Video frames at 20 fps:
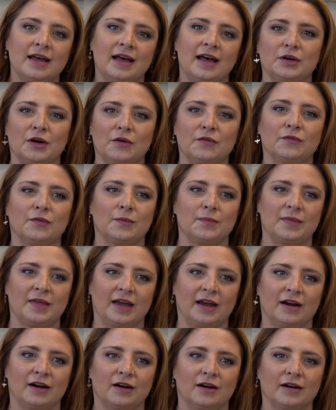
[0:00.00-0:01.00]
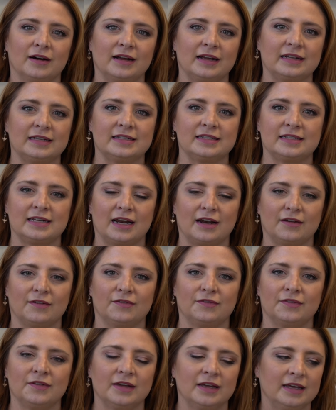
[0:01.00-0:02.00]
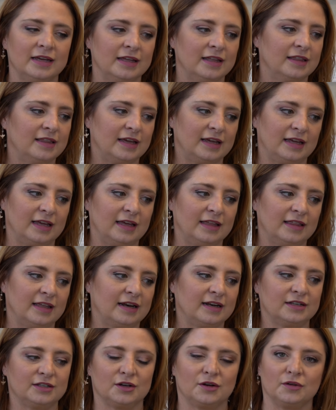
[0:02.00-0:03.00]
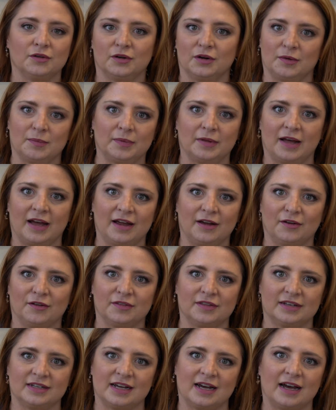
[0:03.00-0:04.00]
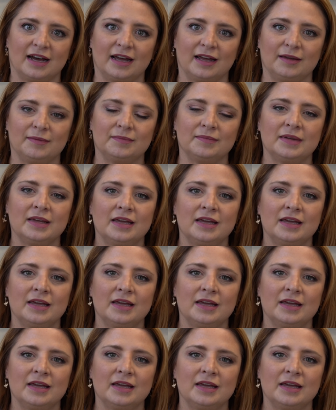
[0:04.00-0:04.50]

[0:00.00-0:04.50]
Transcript: Go from there instead of thinking that it's all going to apply all the time.